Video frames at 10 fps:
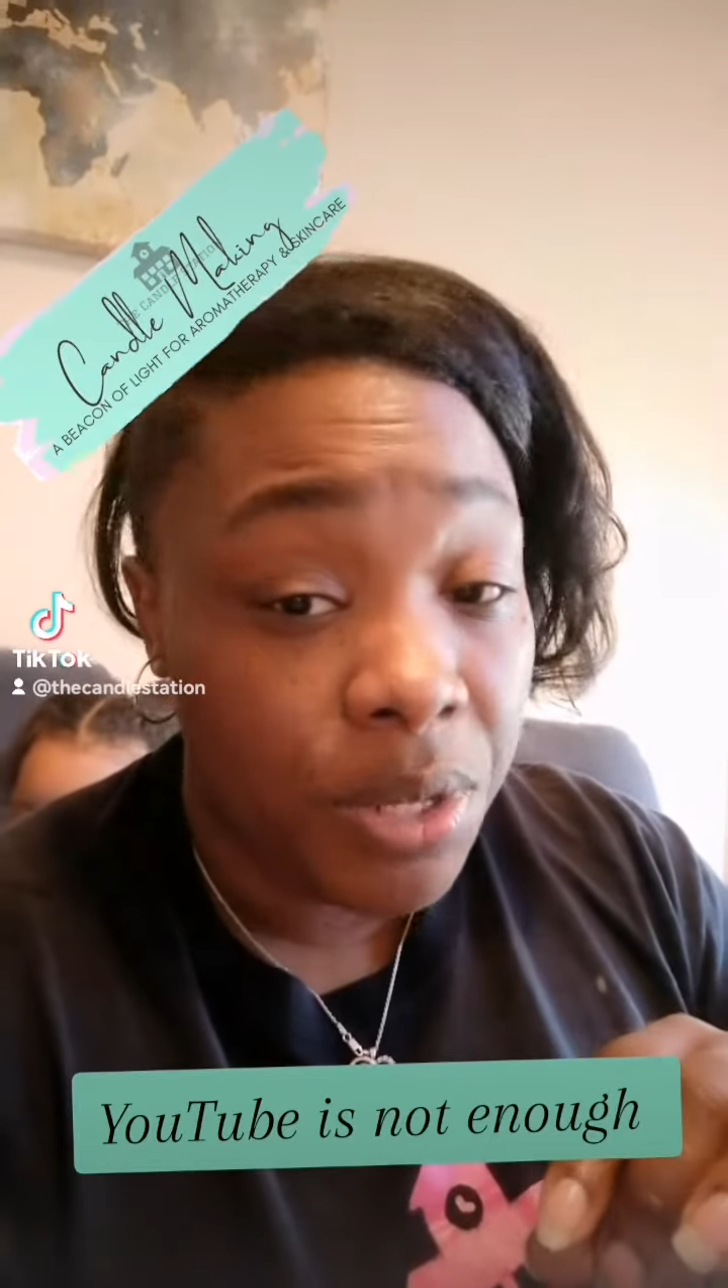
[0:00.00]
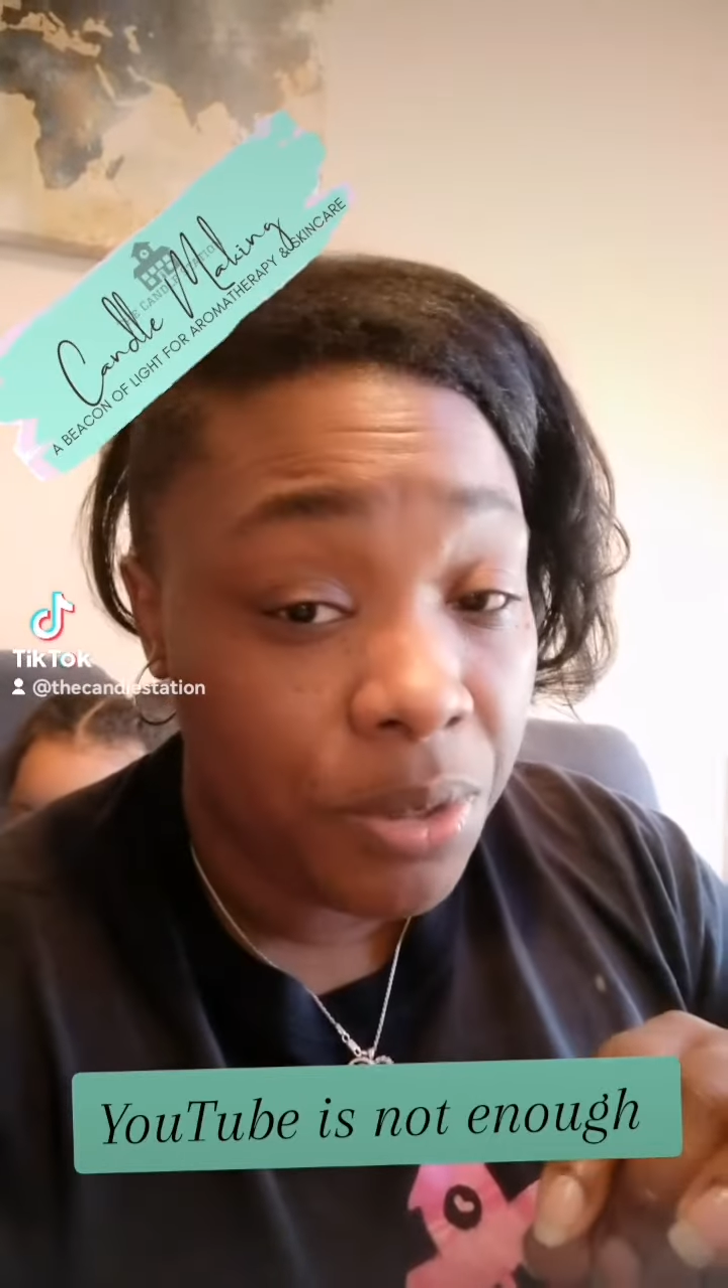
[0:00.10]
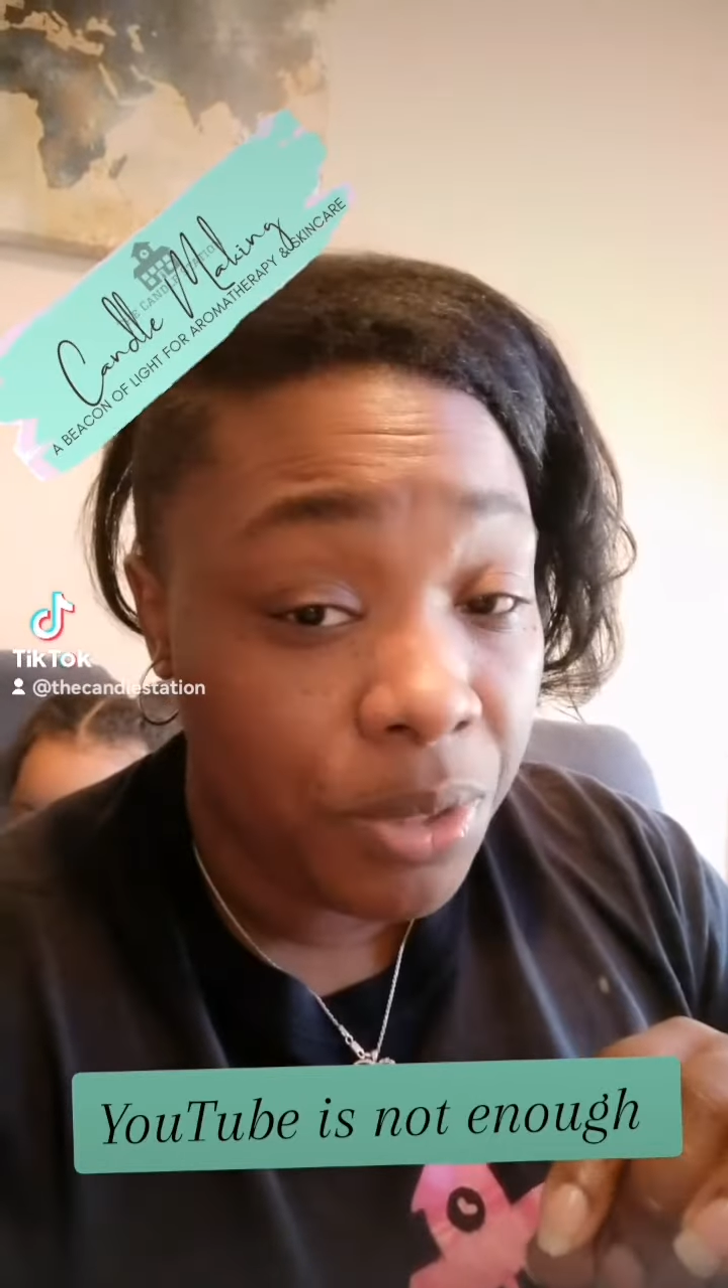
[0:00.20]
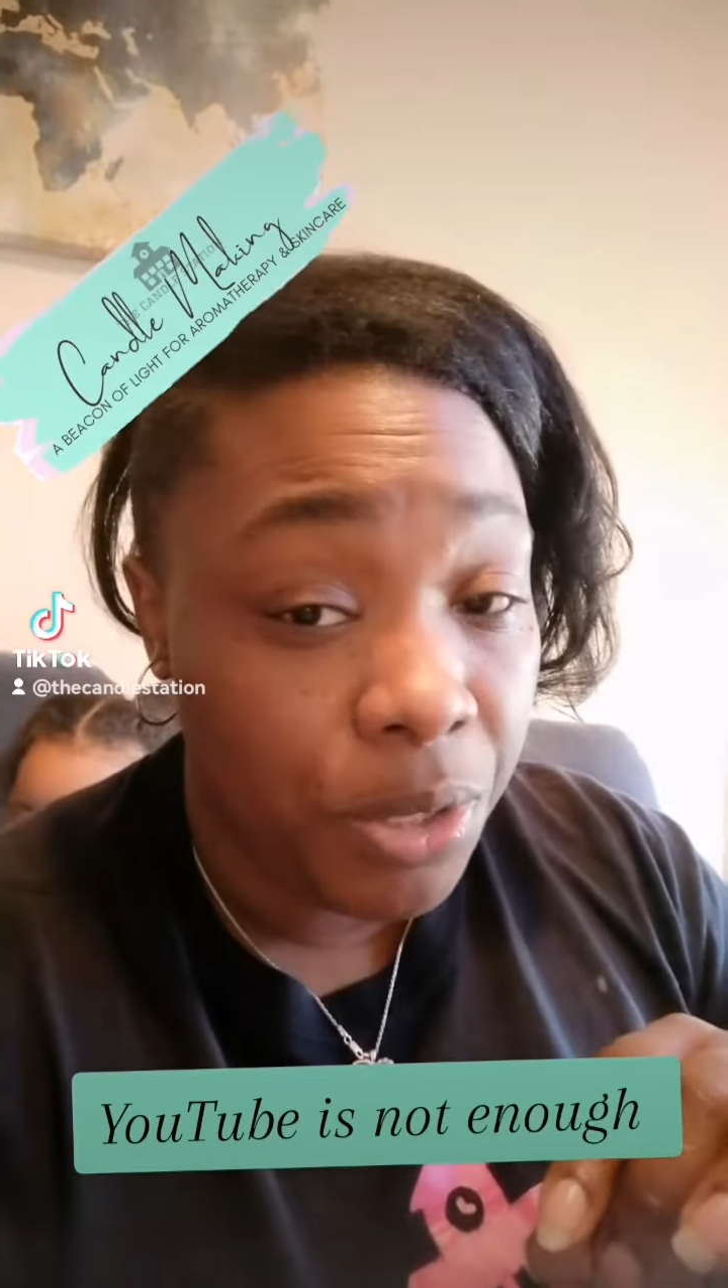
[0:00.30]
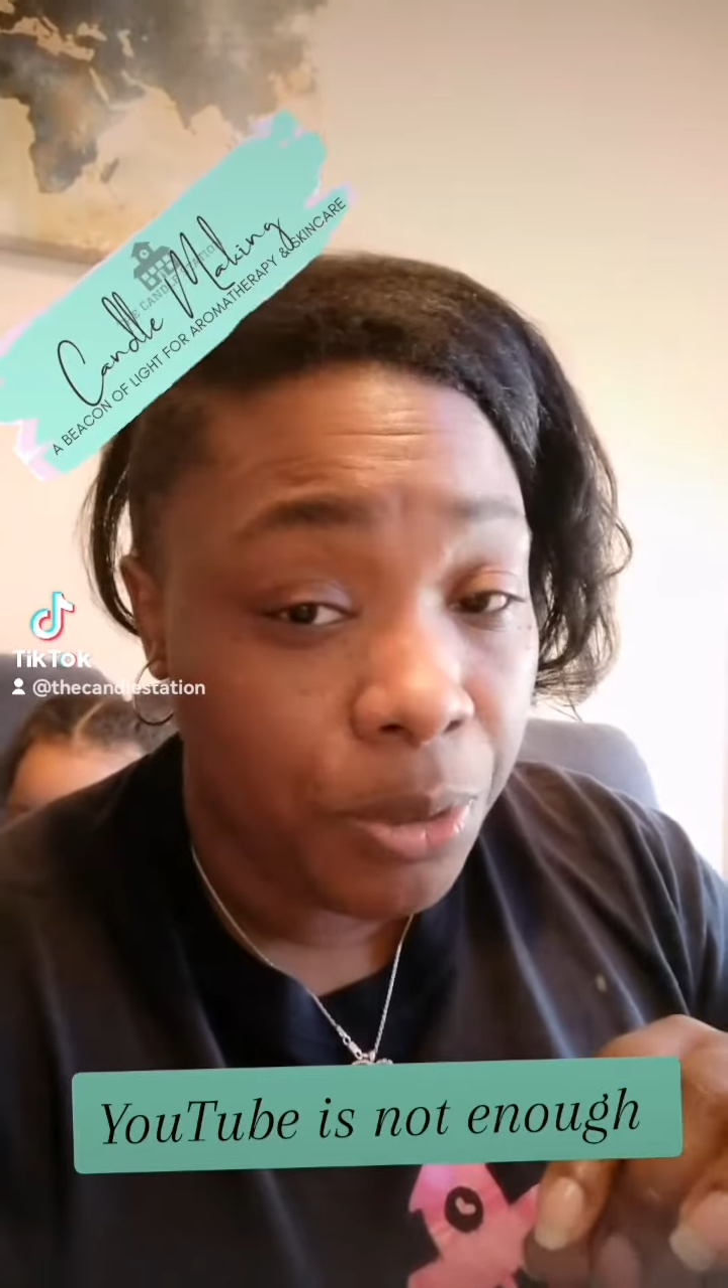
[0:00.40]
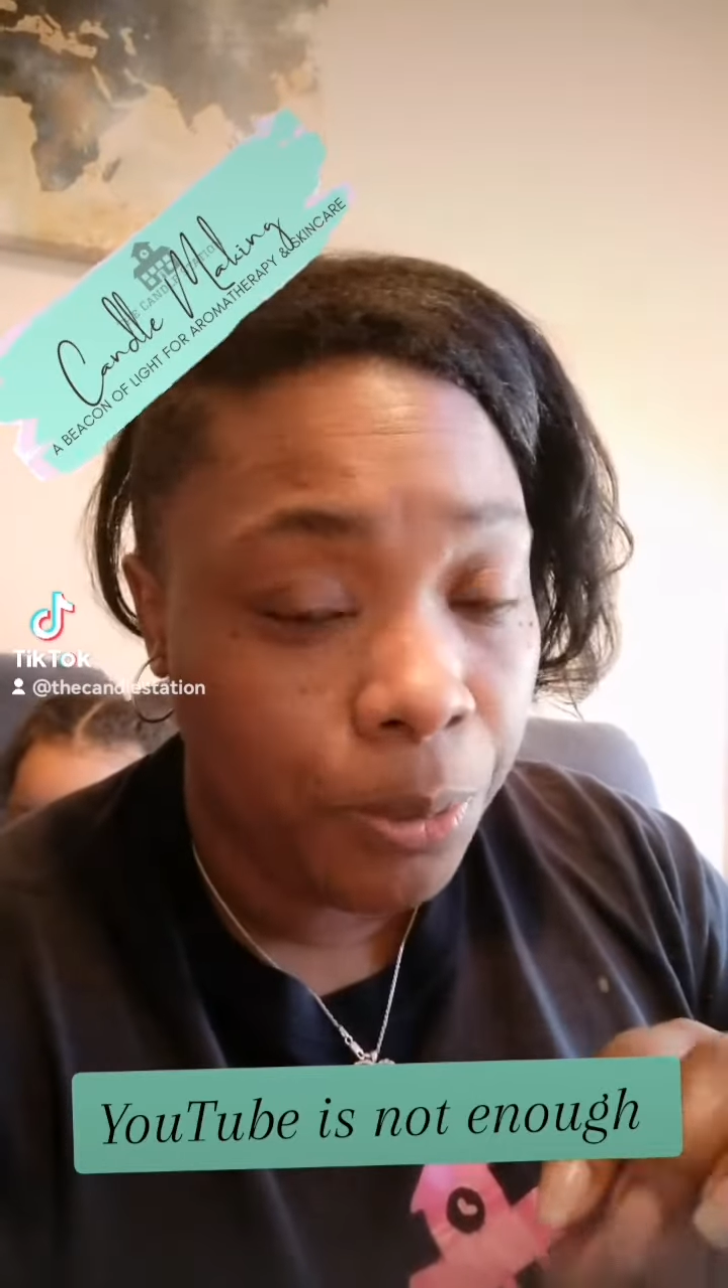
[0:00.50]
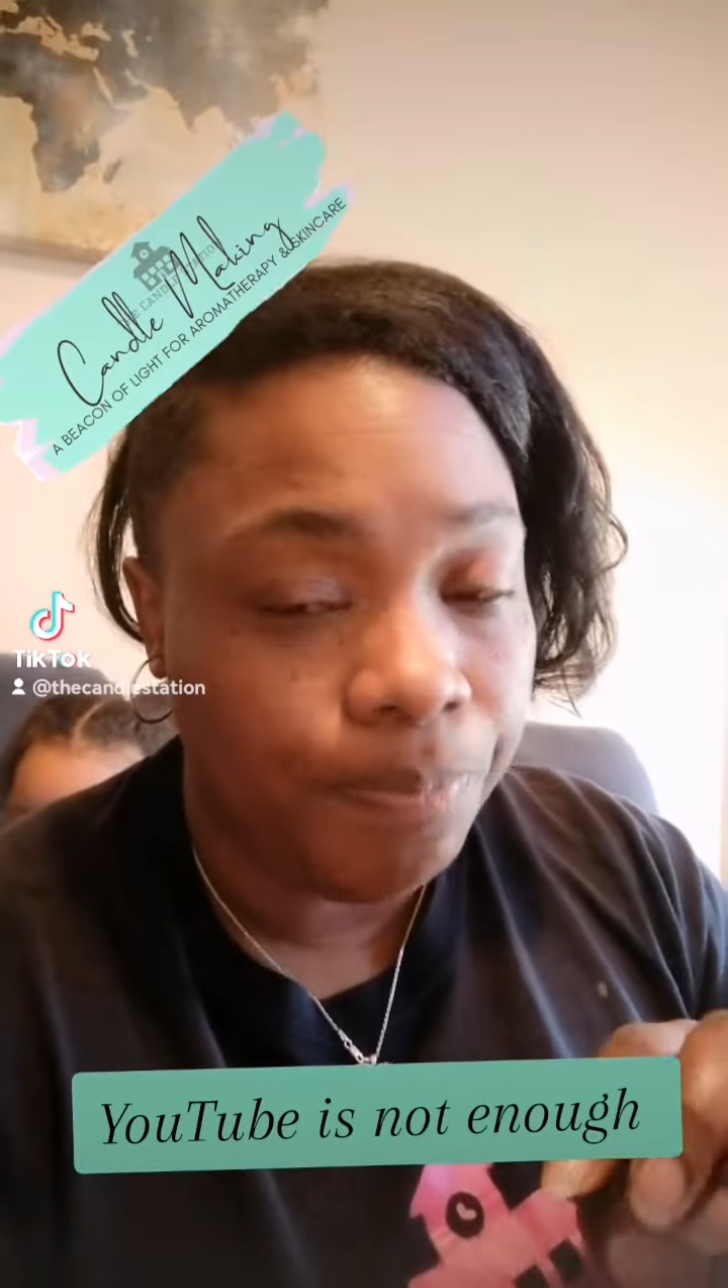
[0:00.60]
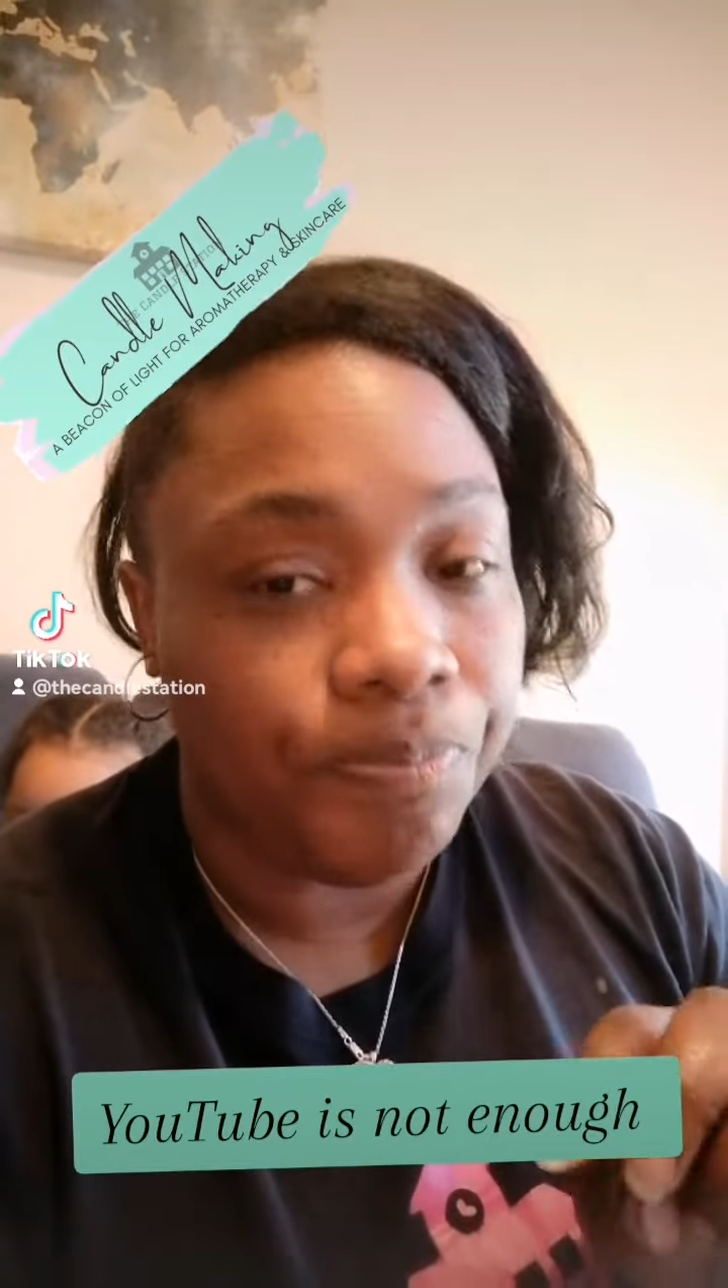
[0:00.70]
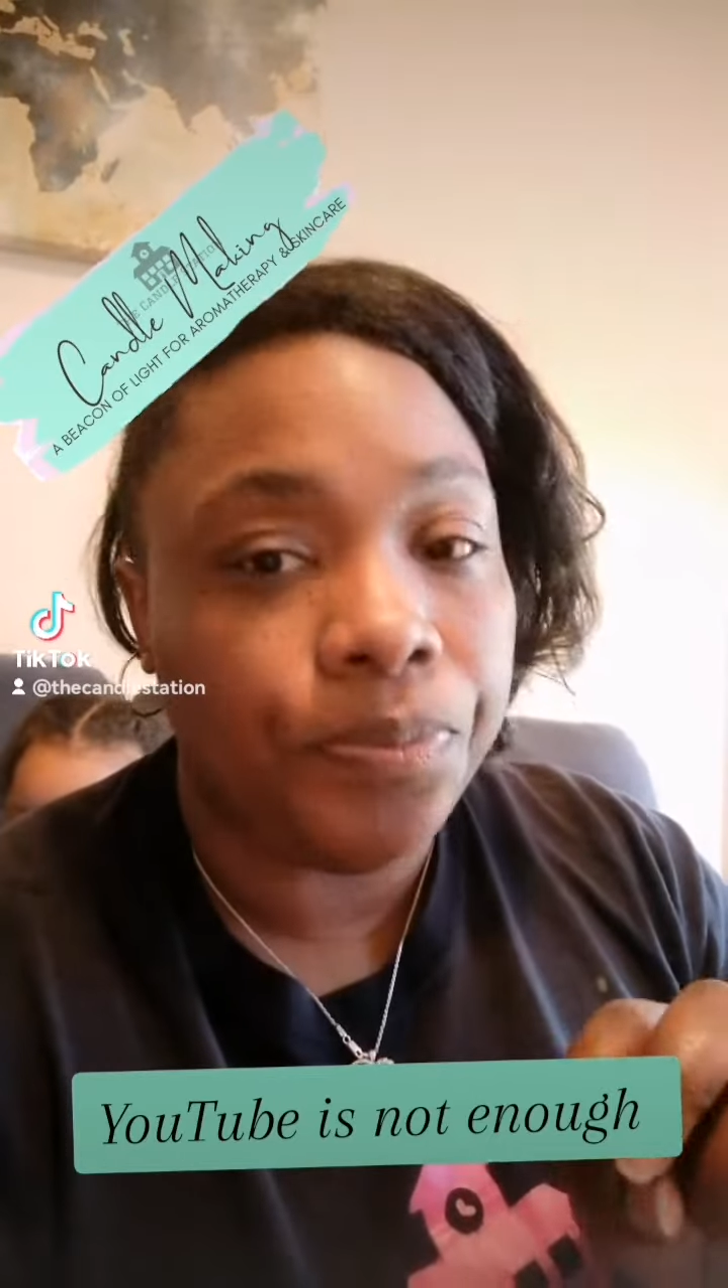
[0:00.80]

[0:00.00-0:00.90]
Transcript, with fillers: with YouTube